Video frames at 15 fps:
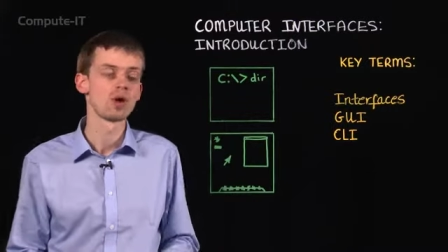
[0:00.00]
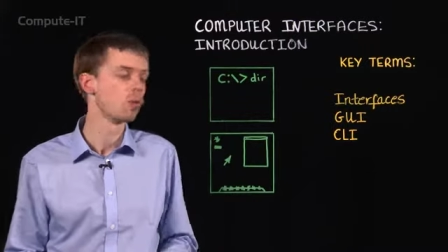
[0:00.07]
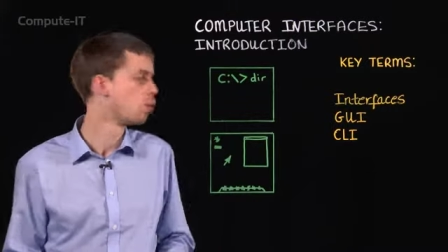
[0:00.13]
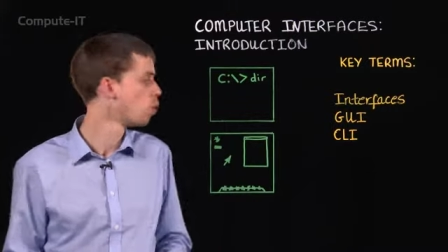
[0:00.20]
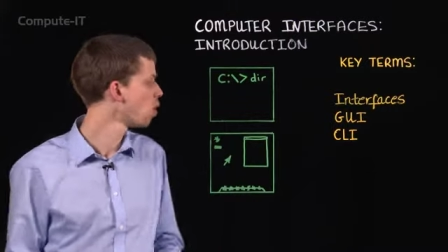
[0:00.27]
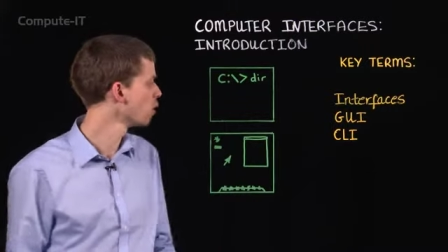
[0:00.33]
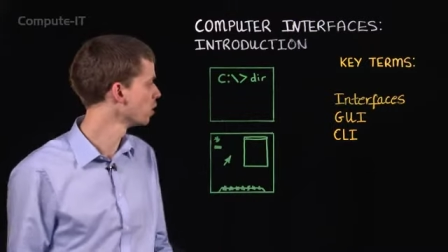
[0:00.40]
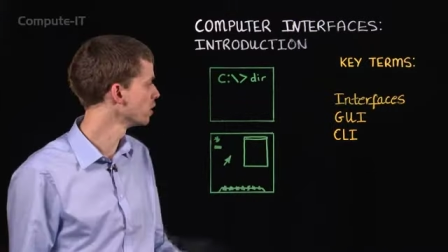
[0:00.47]

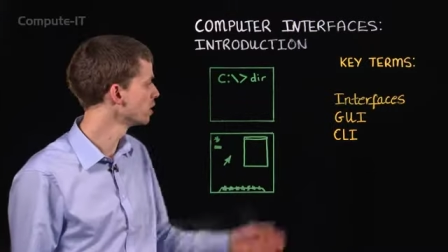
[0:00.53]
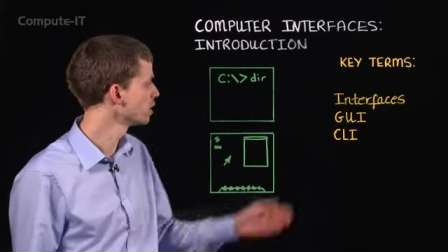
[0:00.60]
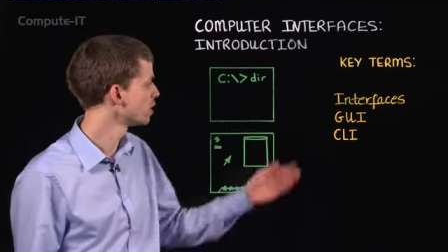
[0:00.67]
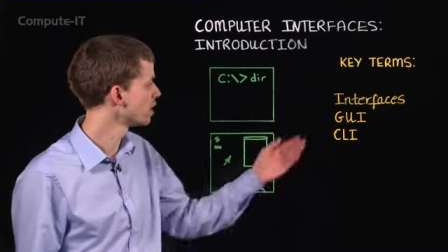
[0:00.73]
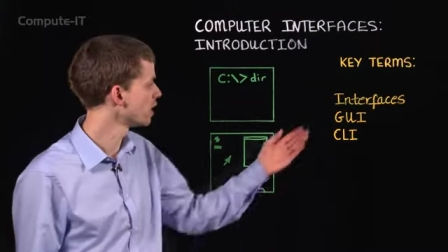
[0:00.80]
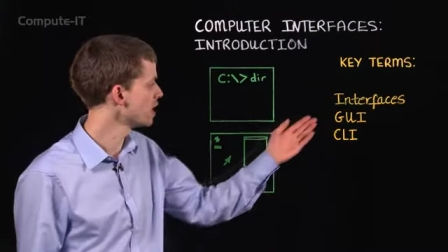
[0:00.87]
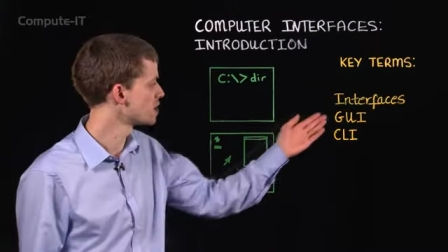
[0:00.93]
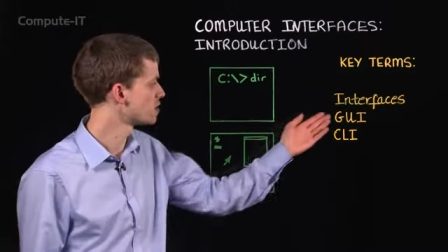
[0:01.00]
One
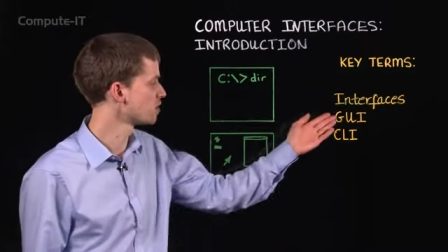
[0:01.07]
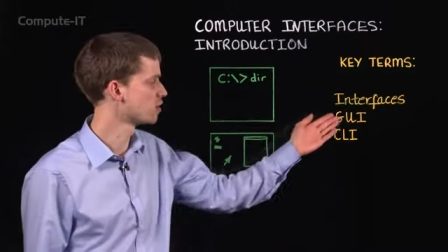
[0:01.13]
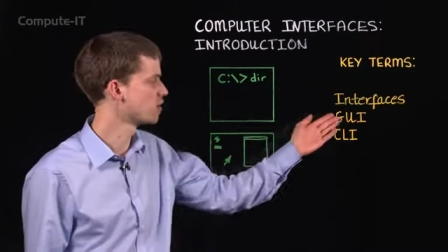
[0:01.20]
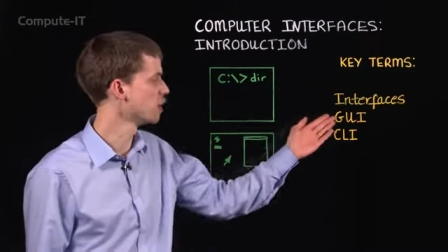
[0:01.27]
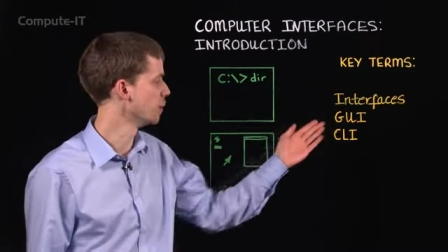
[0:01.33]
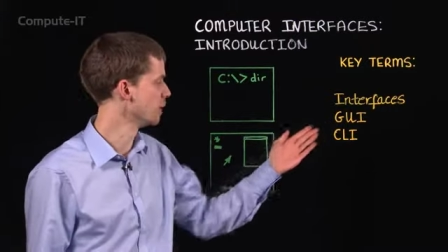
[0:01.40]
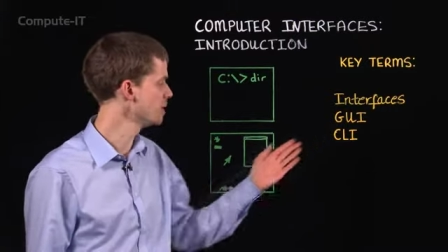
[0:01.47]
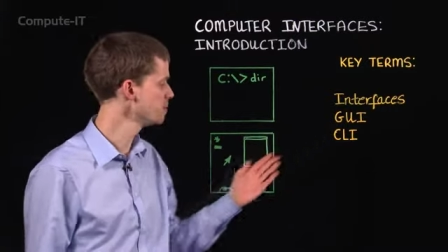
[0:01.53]
is the
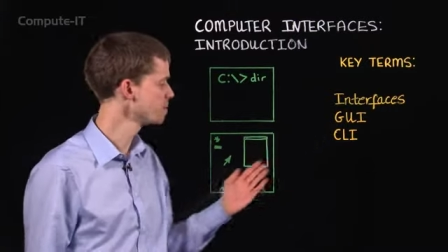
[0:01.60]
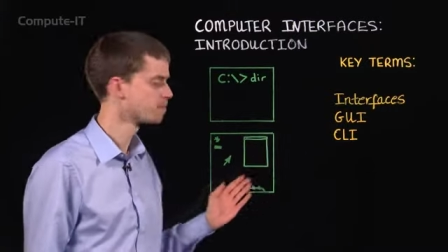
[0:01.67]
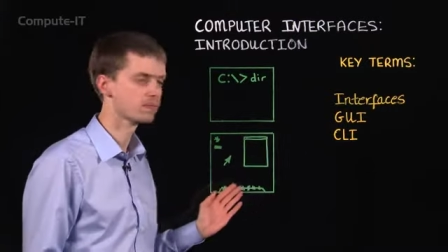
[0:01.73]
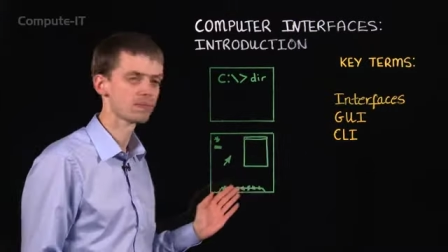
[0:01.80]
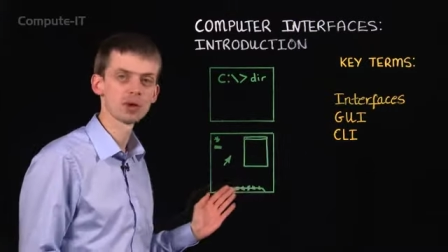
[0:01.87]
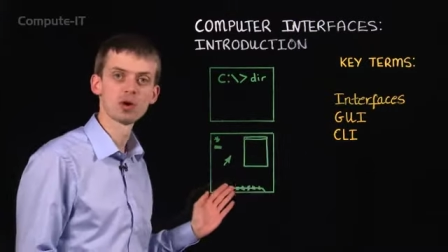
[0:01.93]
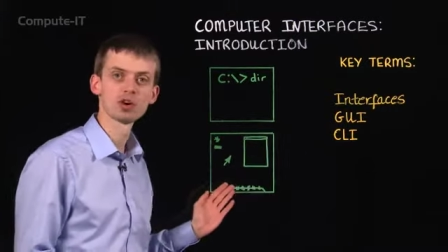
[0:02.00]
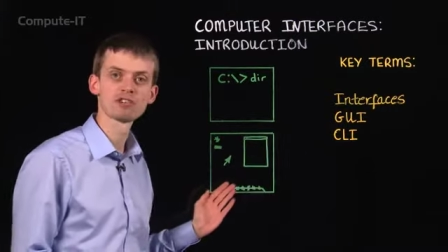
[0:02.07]
GUI,
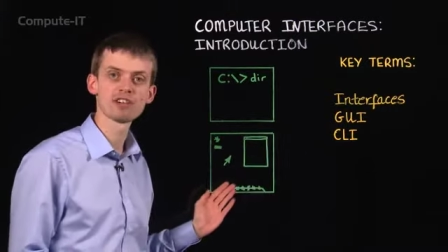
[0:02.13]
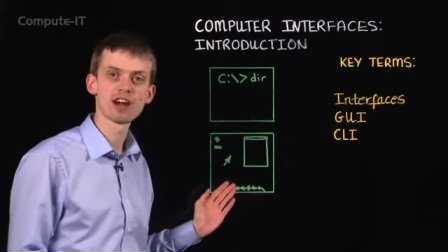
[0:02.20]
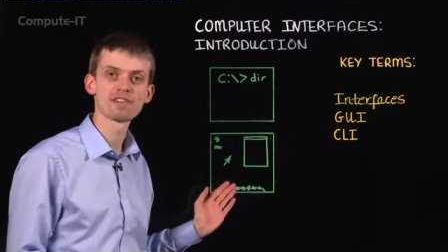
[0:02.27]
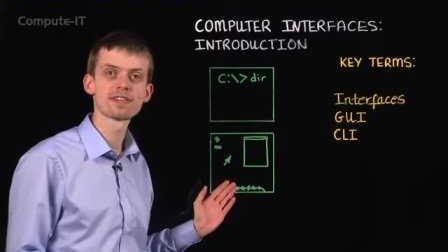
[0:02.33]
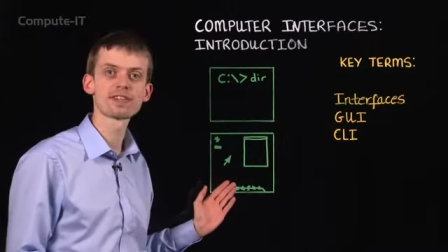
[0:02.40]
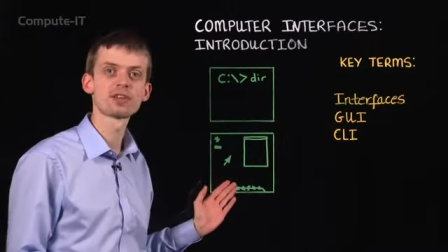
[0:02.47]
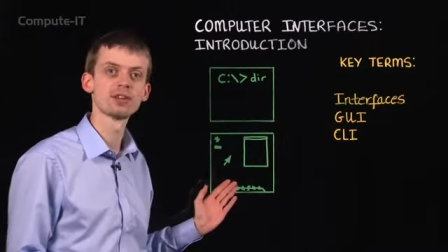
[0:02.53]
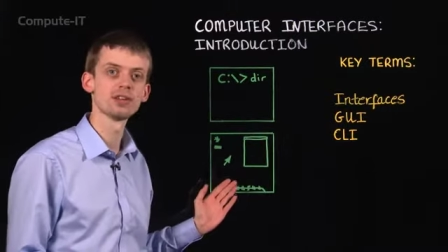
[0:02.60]
or
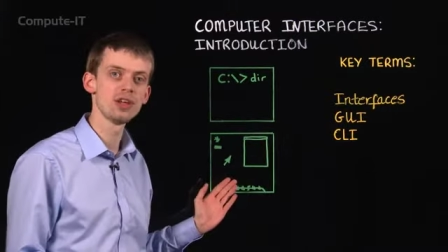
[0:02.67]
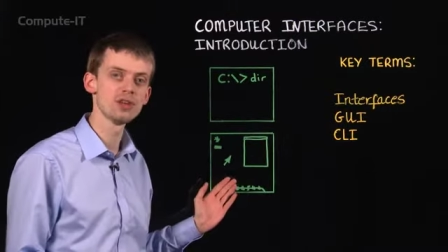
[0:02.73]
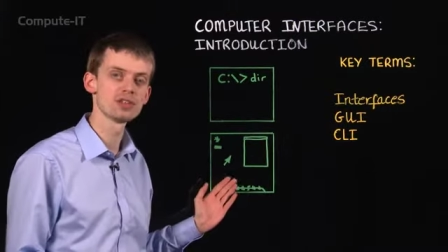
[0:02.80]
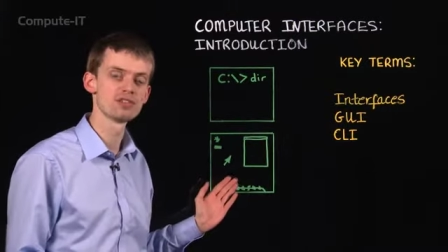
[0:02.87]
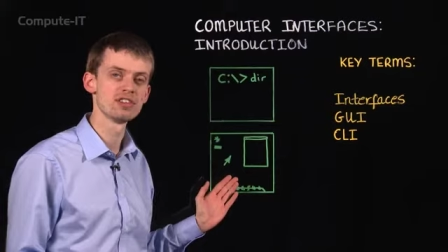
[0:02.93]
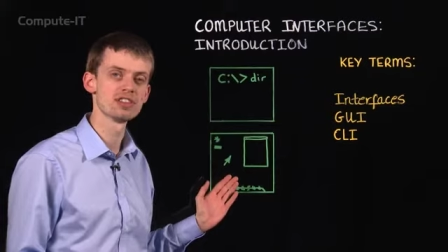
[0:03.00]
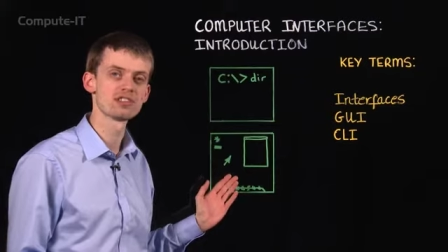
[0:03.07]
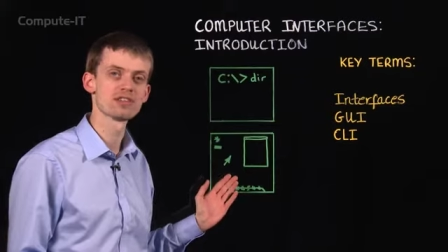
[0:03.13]
Graphical
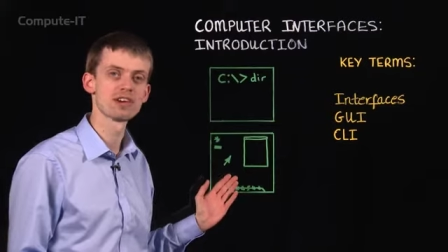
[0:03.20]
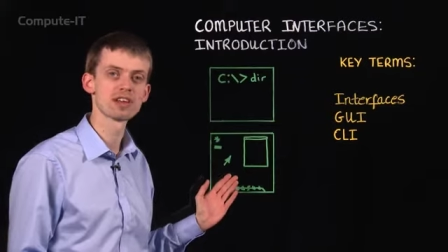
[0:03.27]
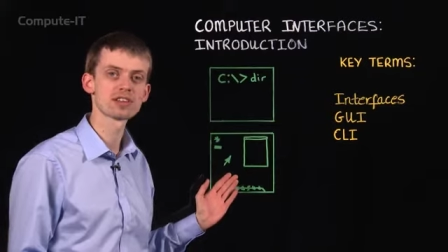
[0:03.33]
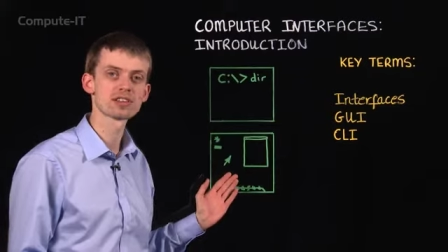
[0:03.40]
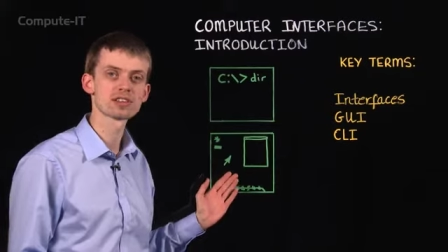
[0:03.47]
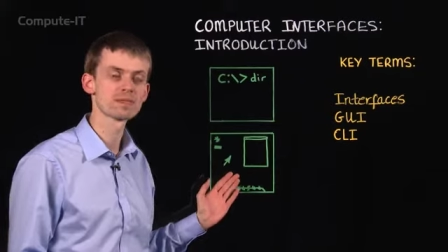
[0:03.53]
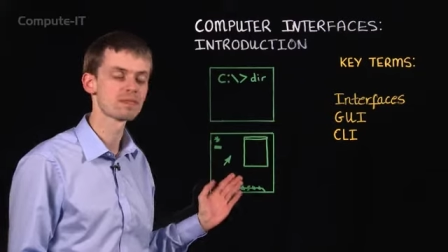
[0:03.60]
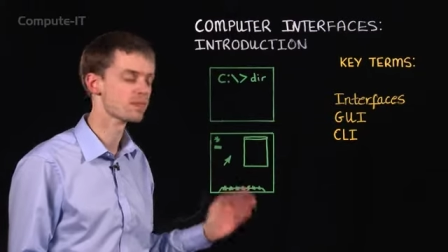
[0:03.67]
User
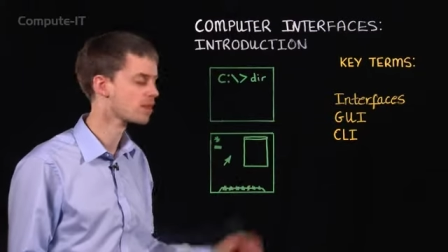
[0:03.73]
Interface,